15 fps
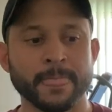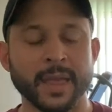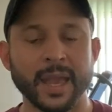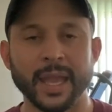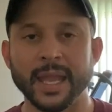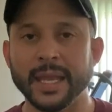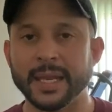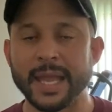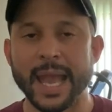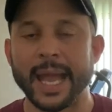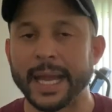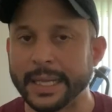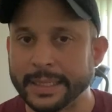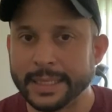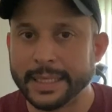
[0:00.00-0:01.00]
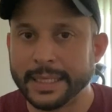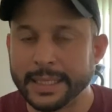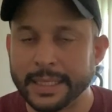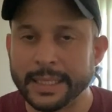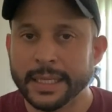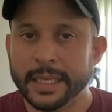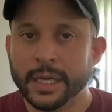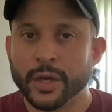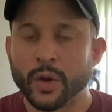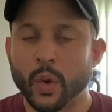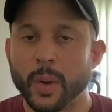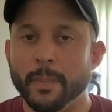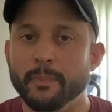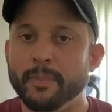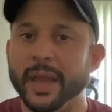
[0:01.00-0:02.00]
eat candy
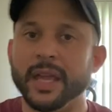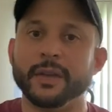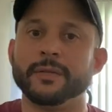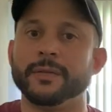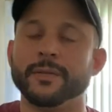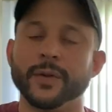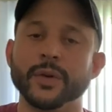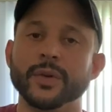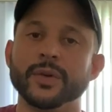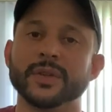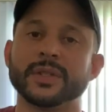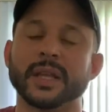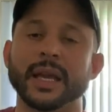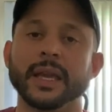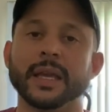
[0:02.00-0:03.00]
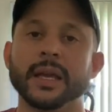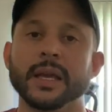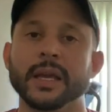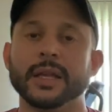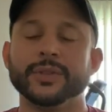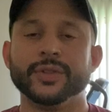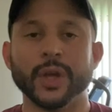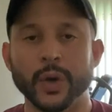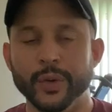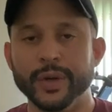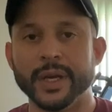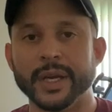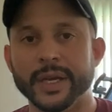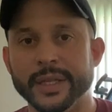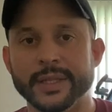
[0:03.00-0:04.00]
or bake foods like
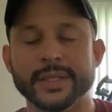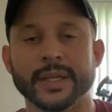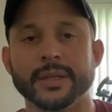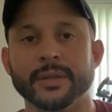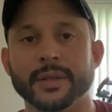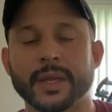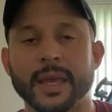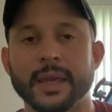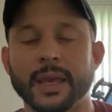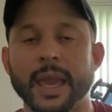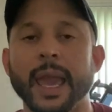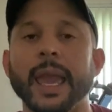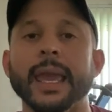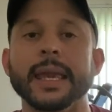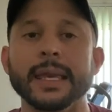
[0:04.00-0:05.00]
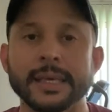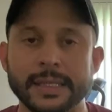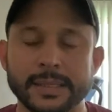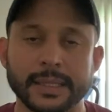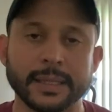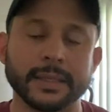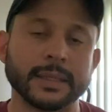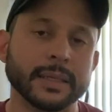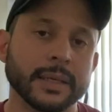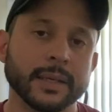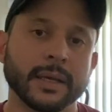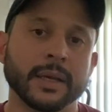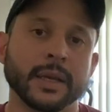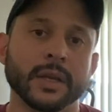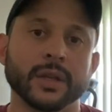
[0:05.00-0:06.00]
donuts and cakes and,
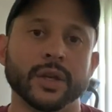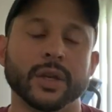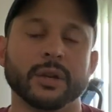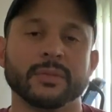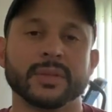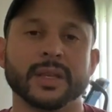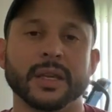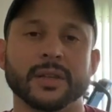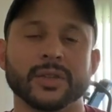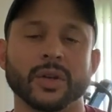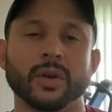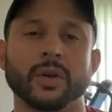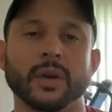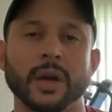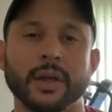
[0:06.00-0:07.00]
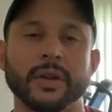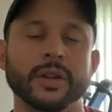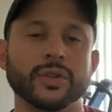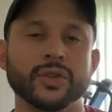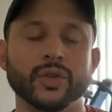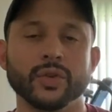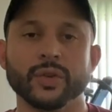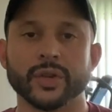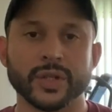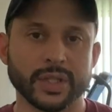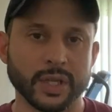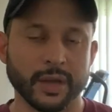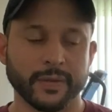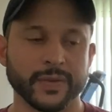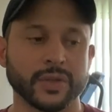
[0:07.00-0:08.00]
you know what I'm saying? So I didn't do those
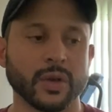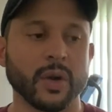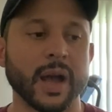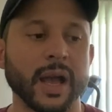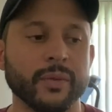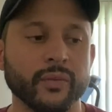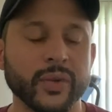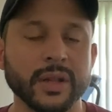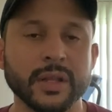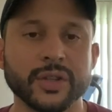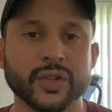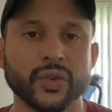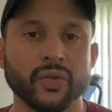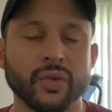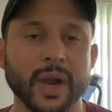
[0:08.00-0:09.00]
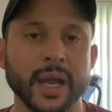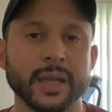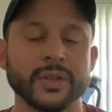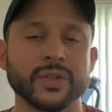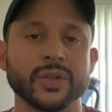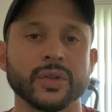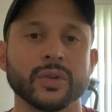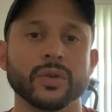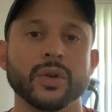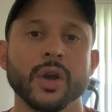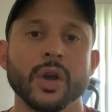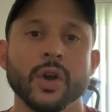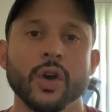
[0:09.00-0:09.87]
stuff. So I really try to